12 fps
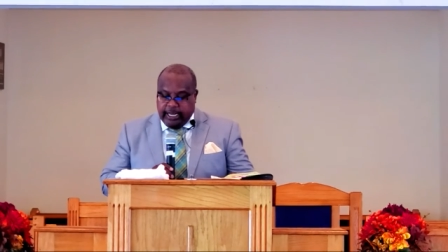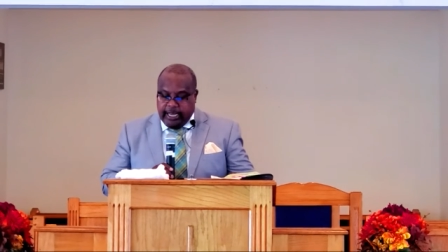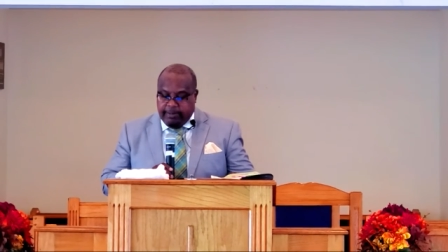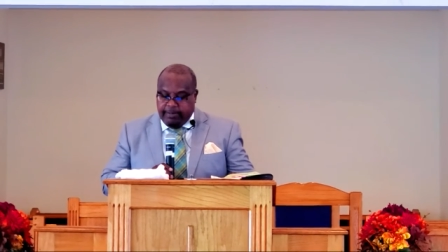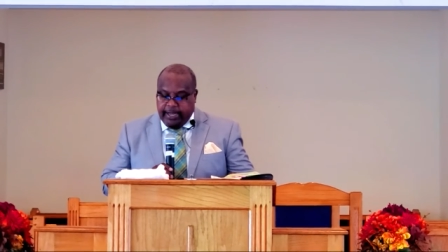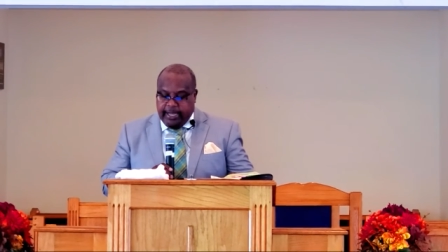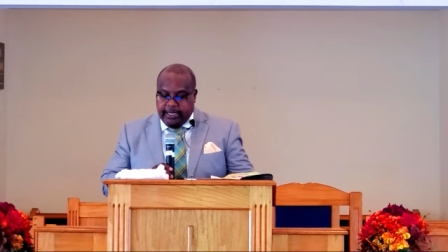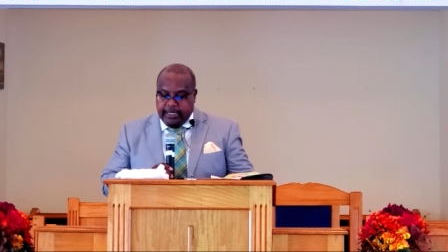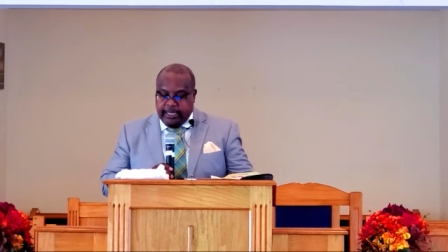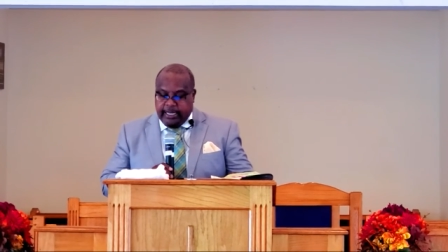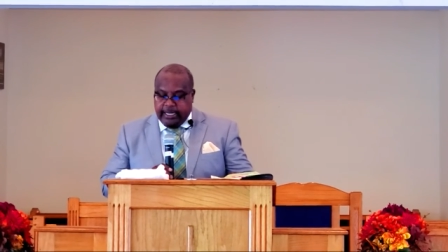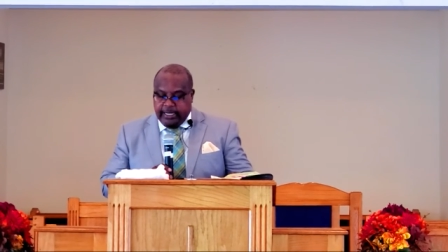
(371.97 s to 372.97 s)

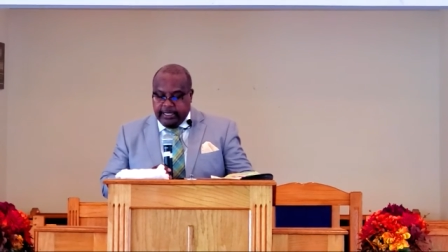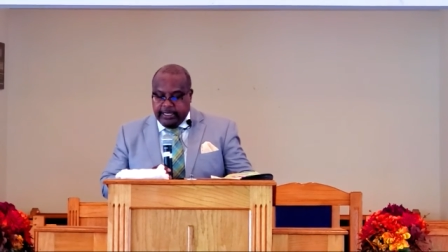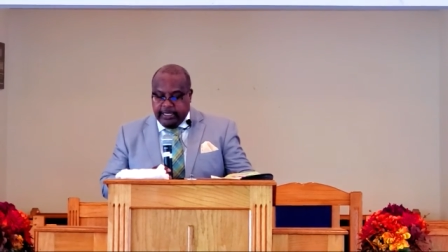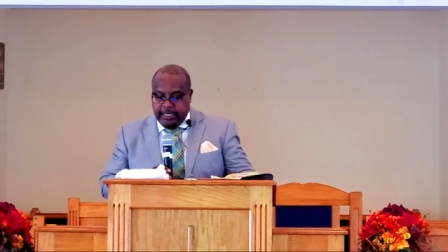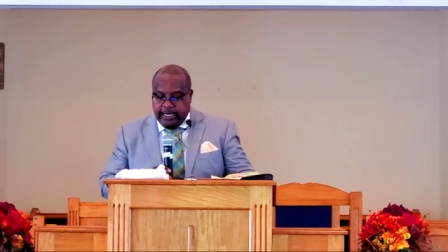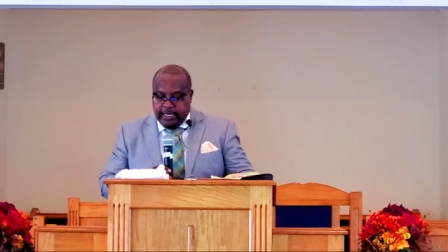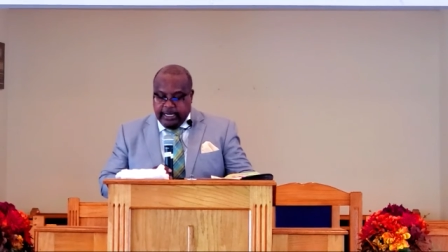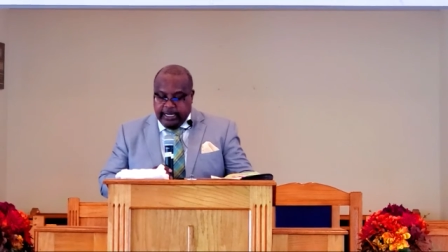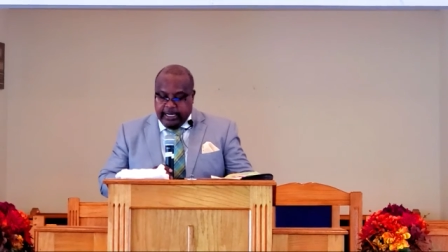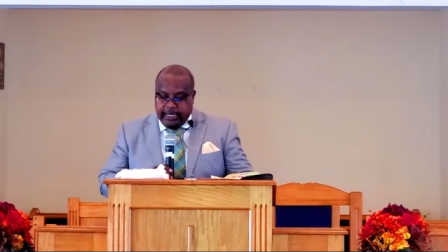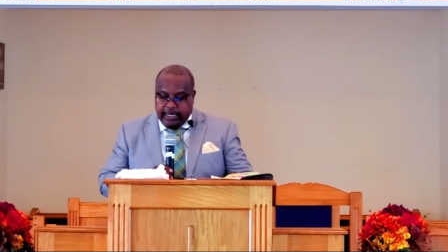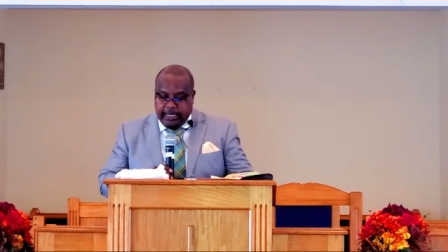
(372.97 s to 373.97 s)
Amen. He
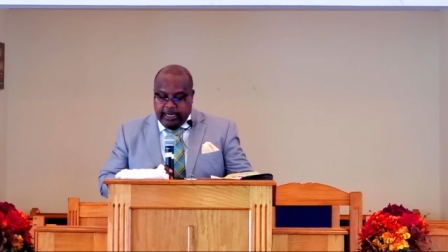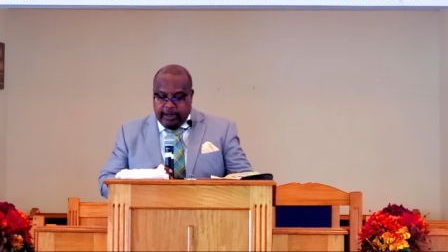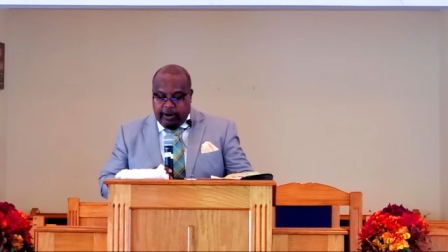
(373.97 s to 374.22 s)
he